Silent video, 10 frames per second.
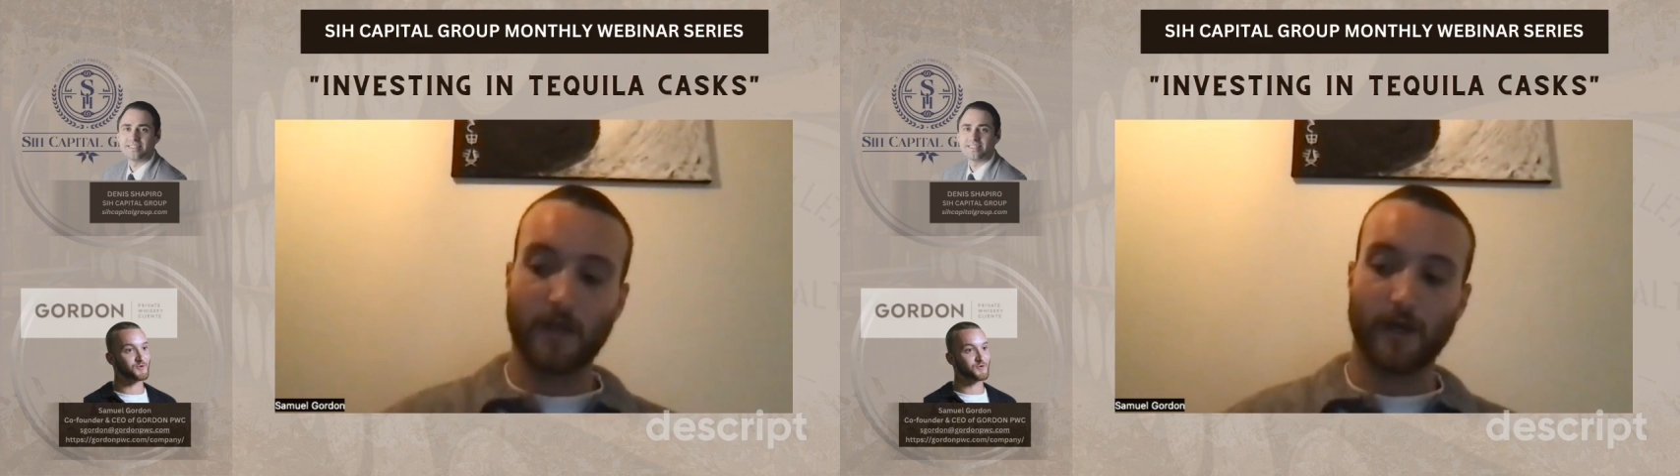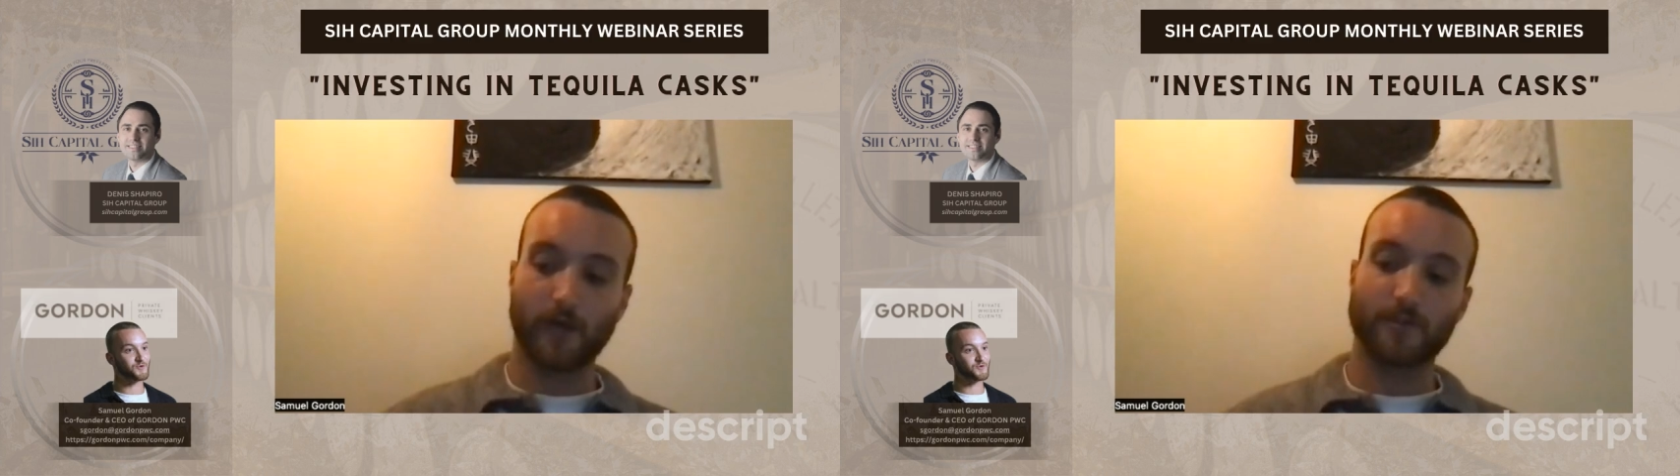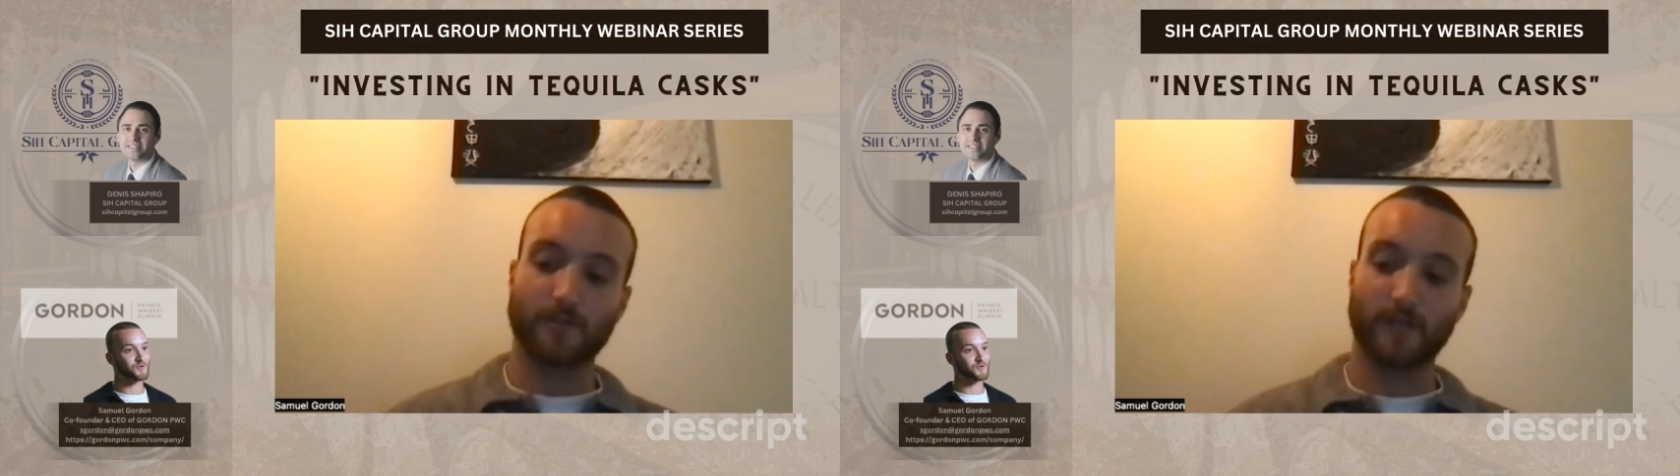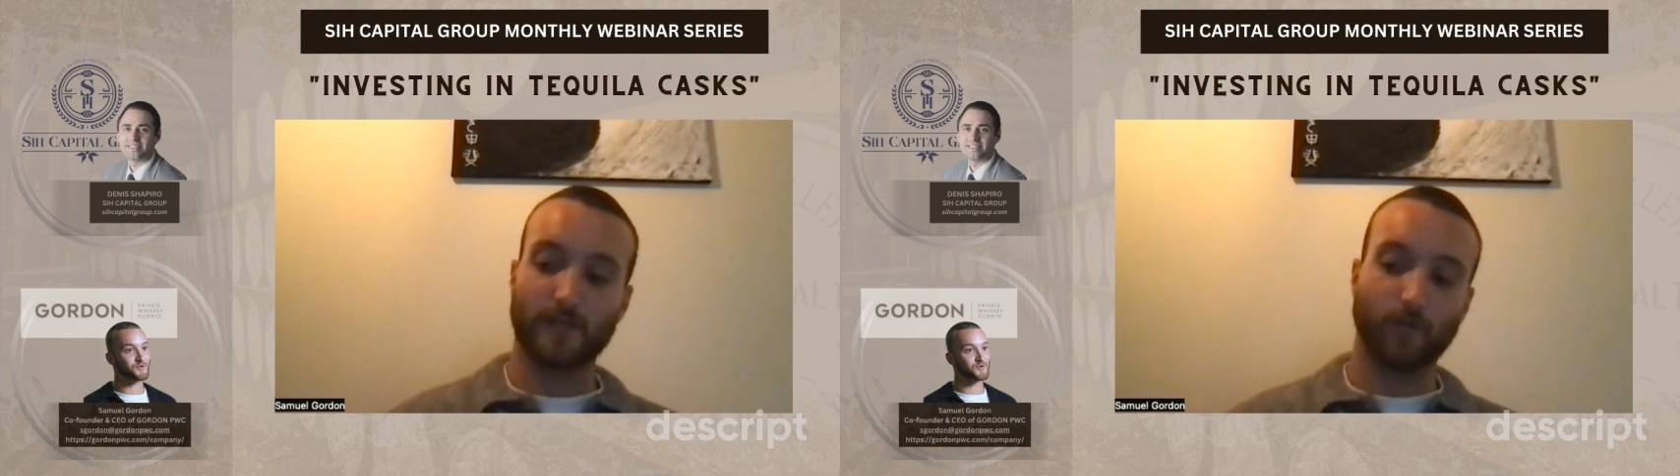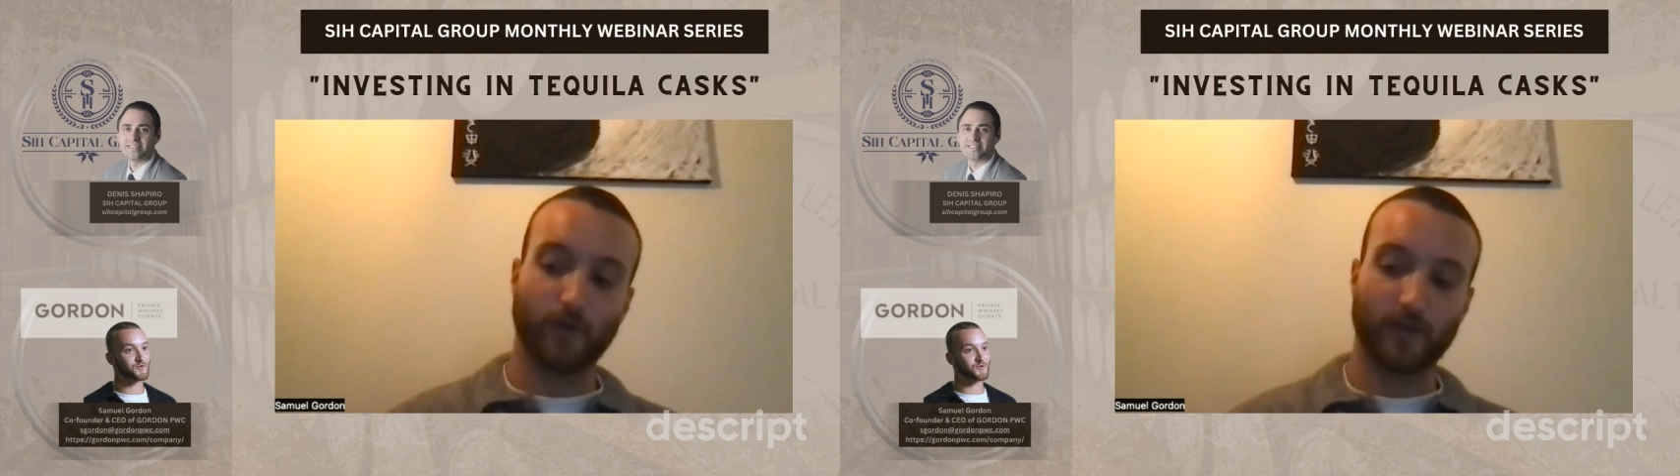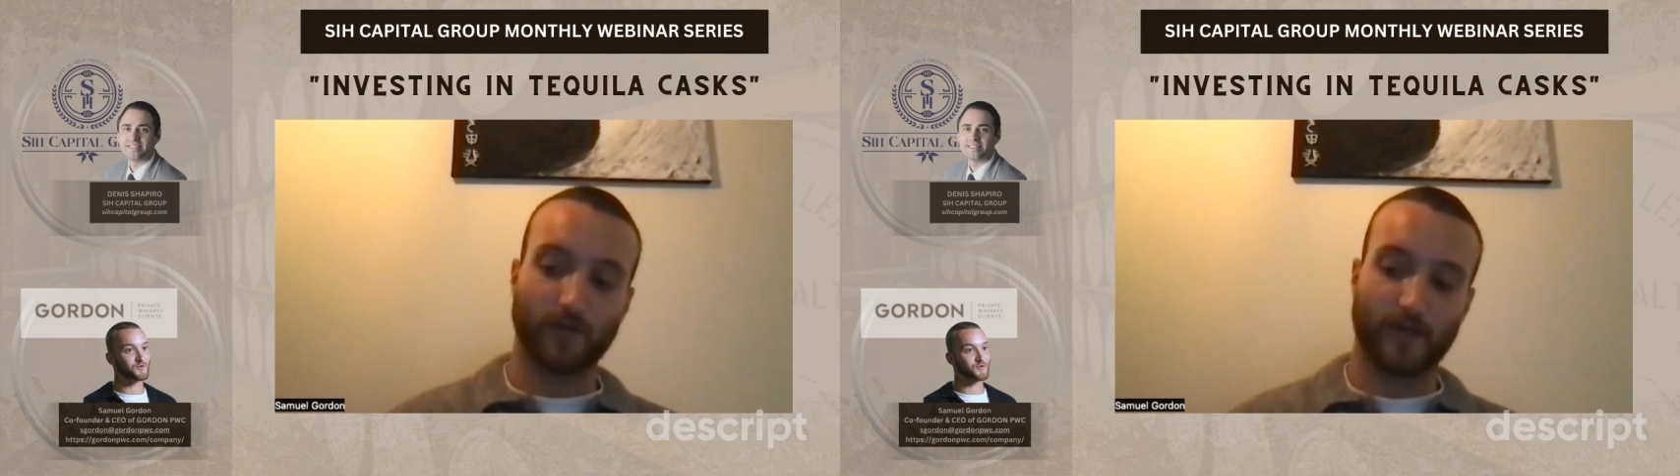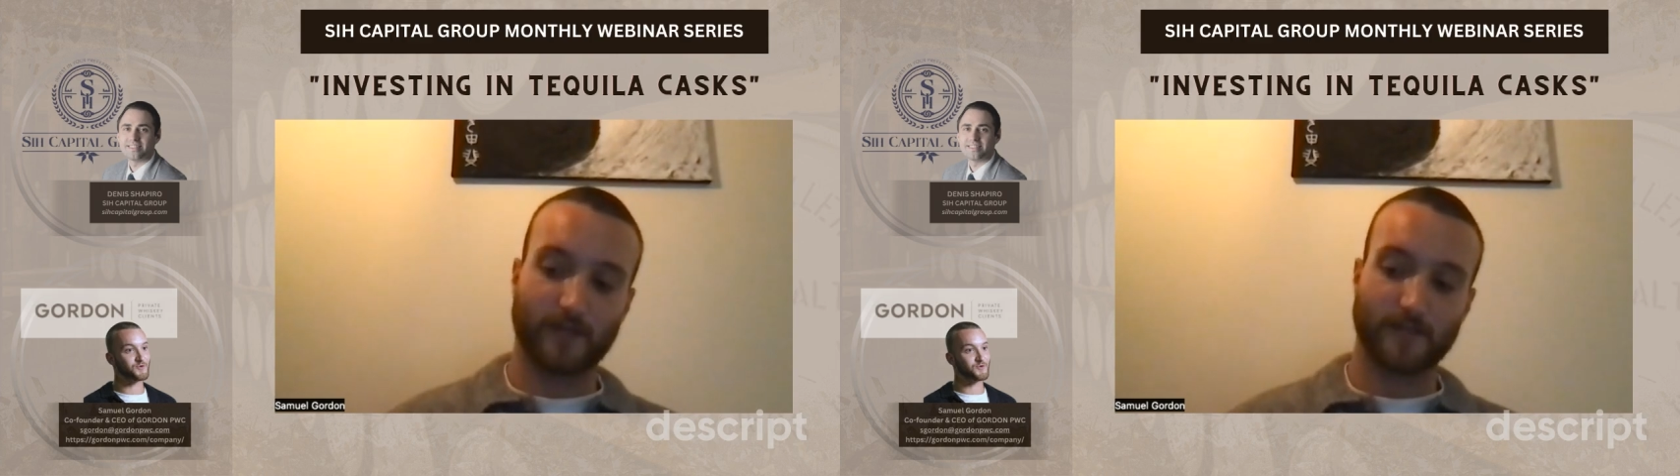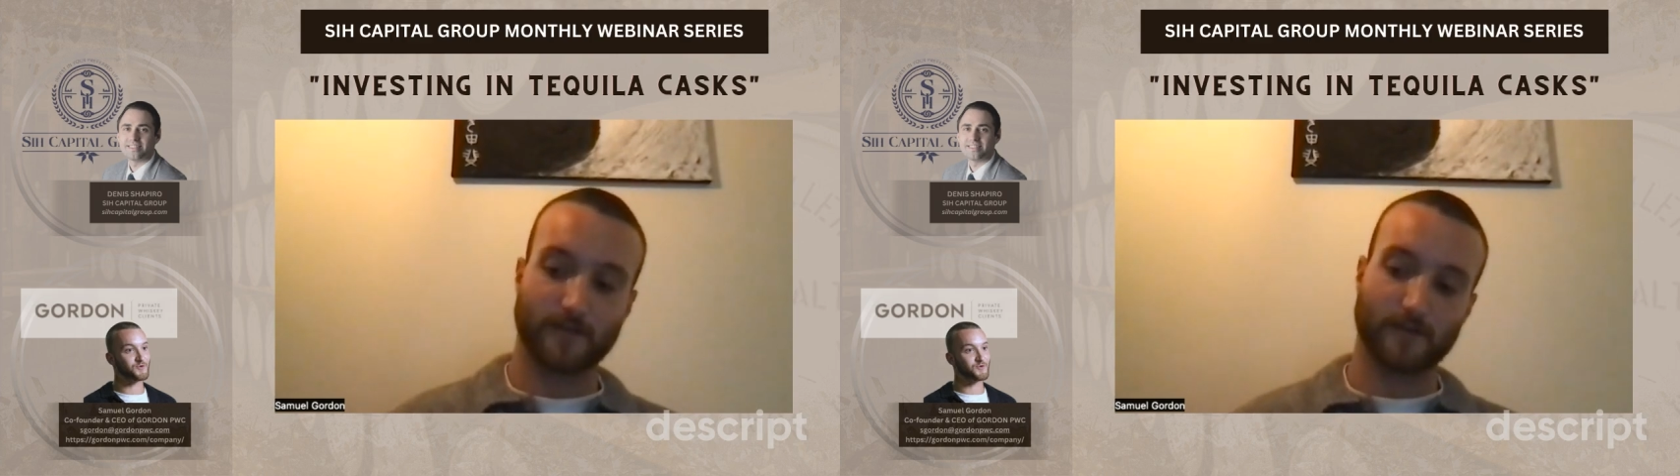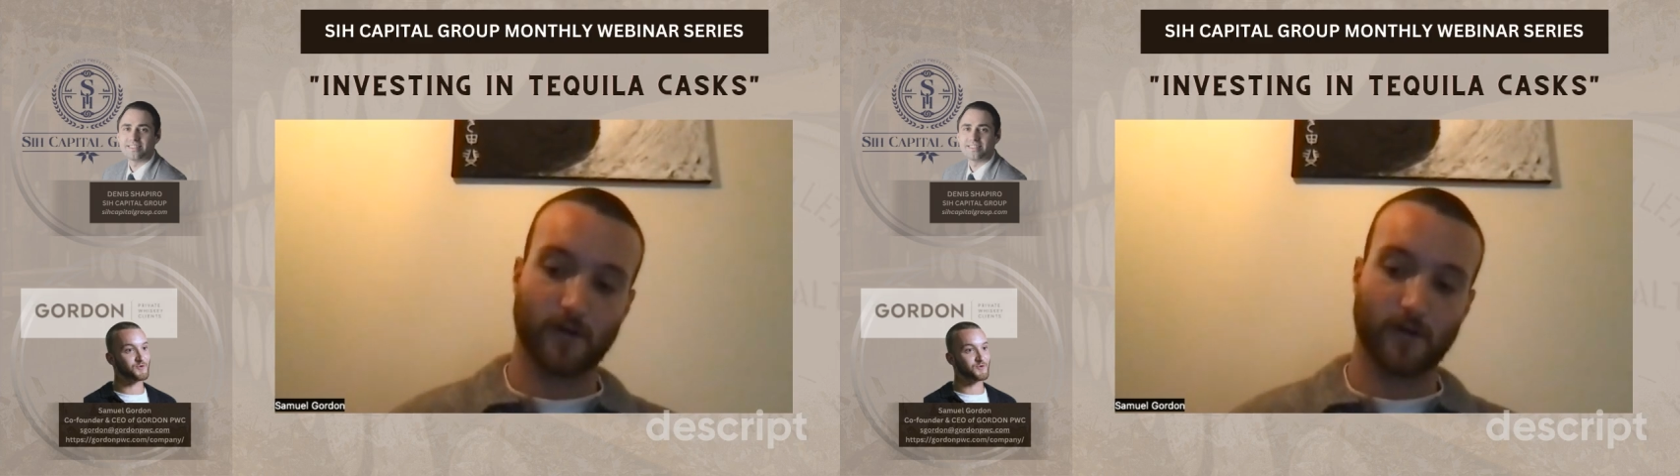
And ultimately, what investors